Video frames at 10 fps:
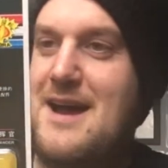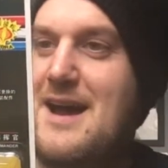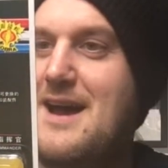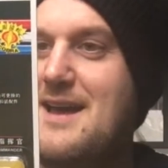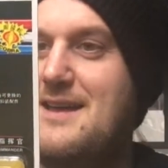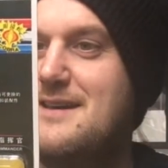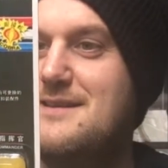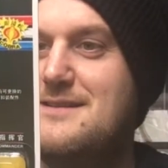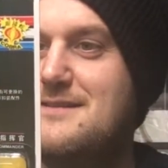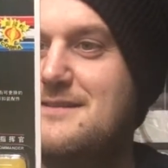I
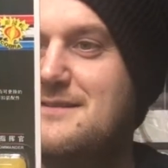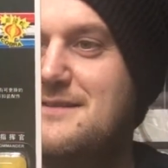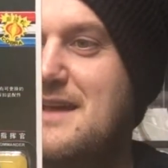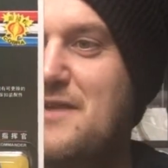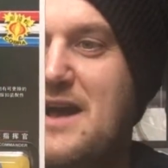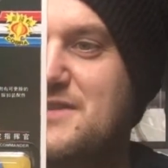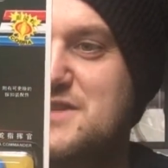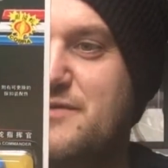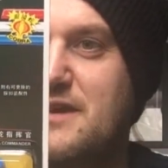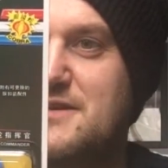never had
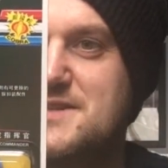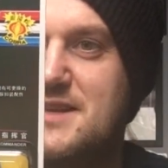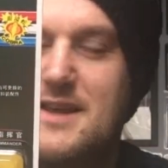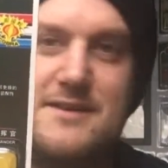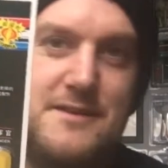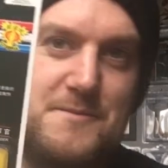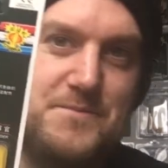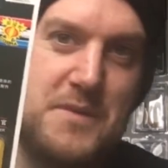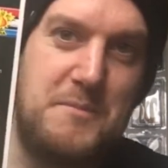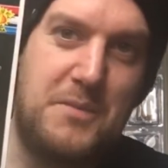this figure as a kid,
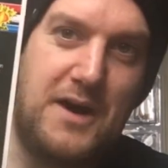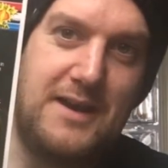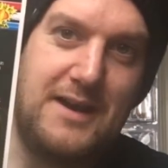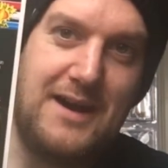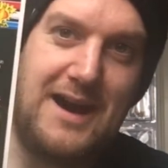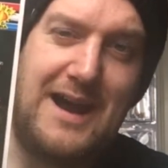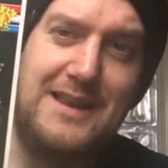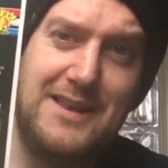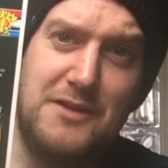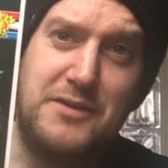but I
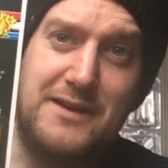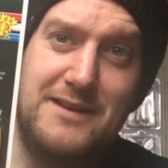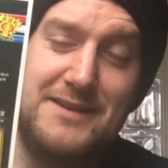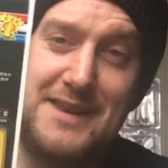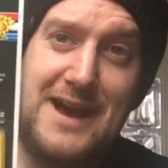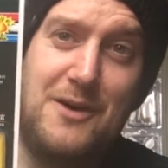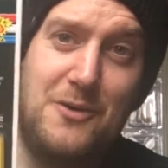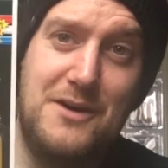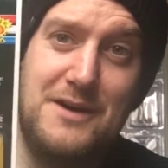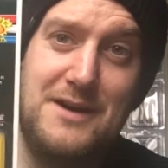love it now.
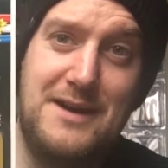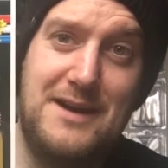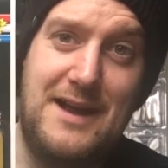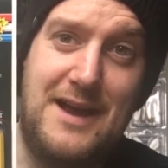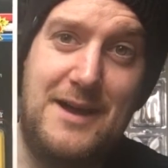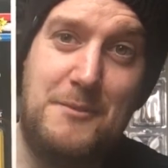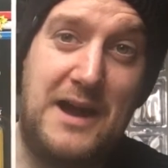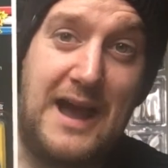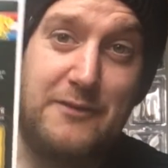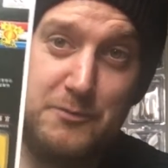
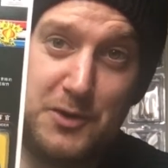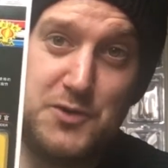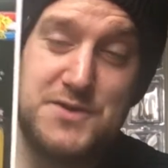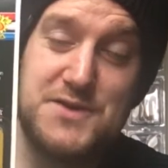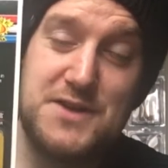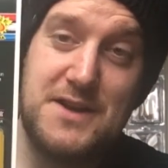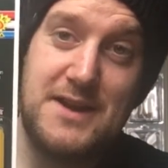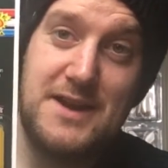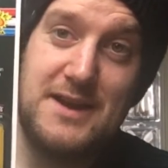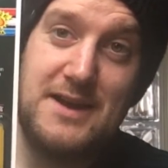I have him loose,
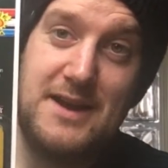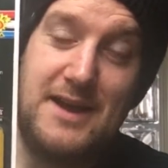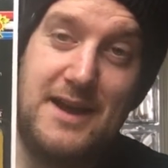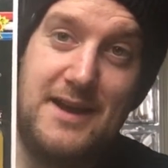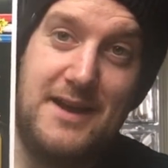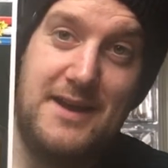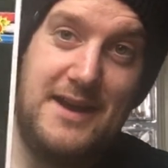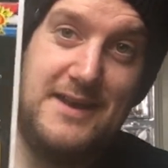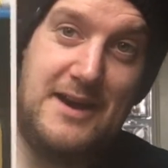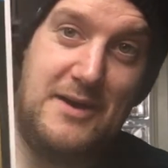
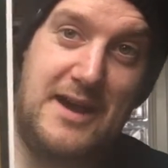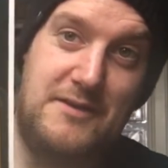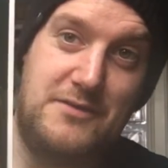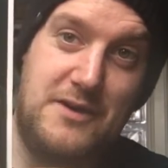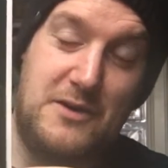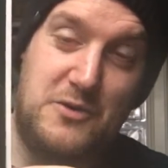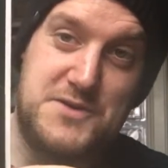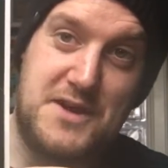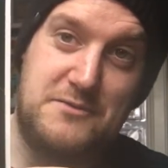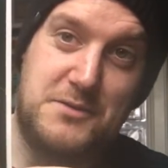and now I
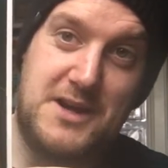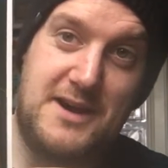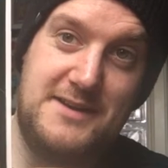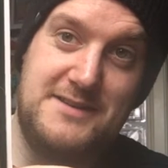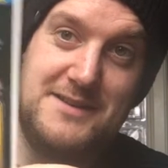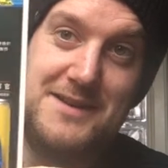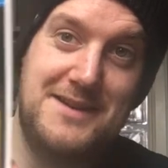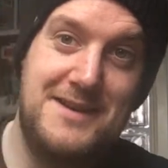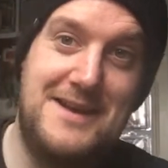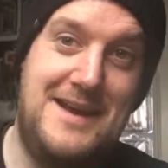also have him carded,
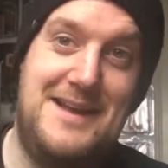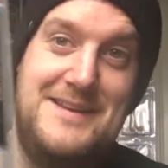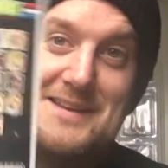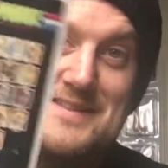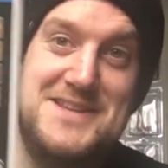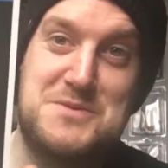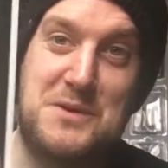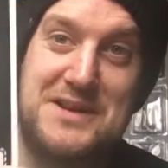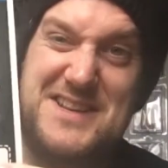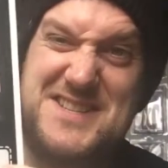and this
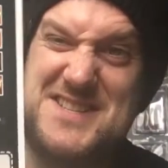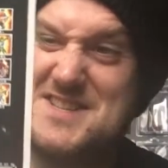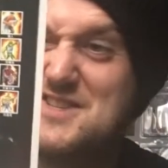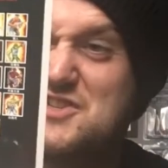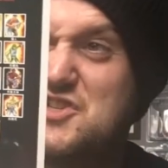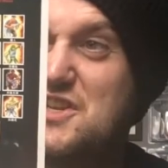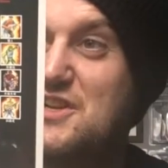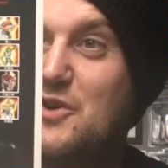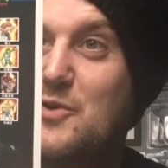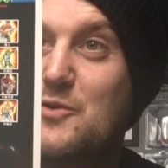one is just sheer
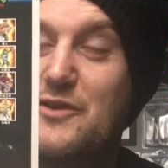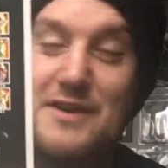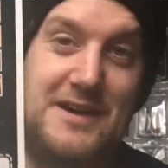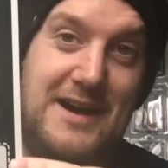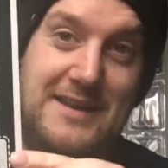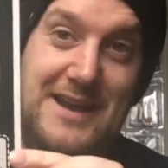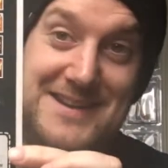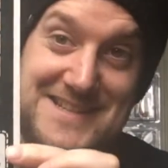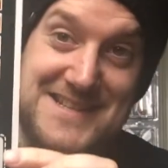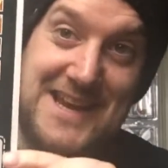gold. I
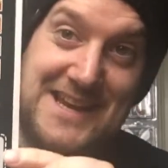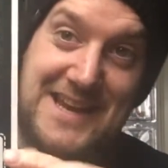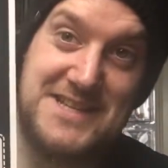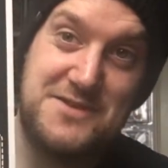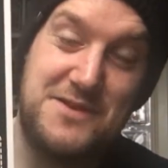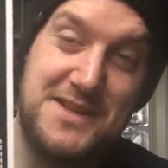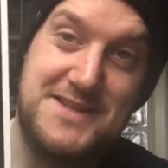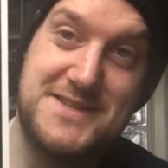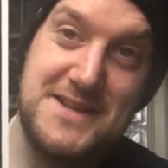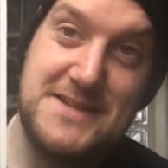need to get a case for
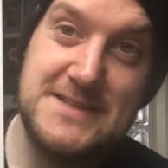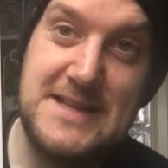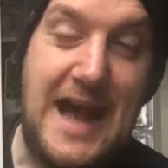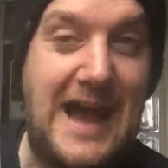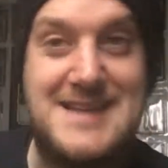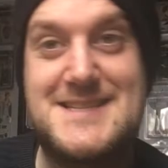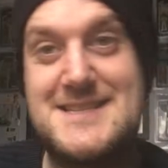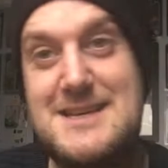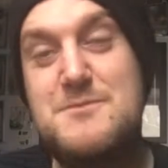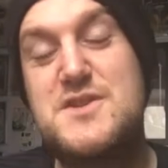this. I
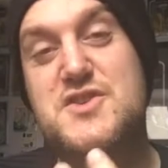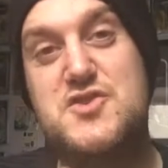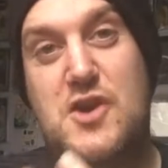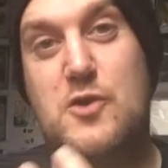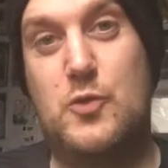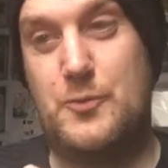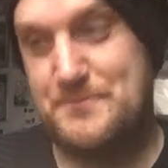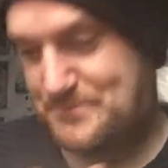seem to struggle,